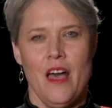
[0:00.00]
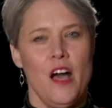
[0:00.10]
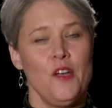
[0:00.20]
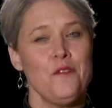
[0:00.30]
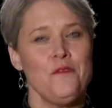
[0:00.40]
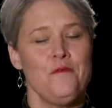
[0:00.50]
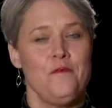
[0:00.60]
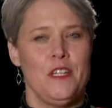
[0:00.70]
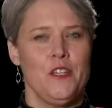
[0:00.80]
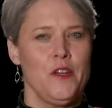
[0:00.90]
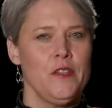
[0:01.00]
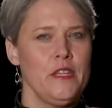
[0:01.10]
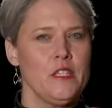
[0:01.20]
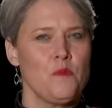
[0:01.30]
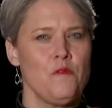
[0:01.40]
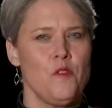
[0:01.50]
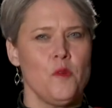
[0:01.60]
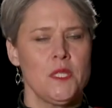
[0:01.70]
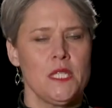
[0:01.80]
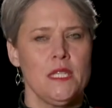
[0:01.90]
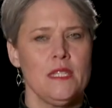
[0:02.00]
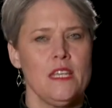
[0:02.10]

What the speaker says: I often video these performances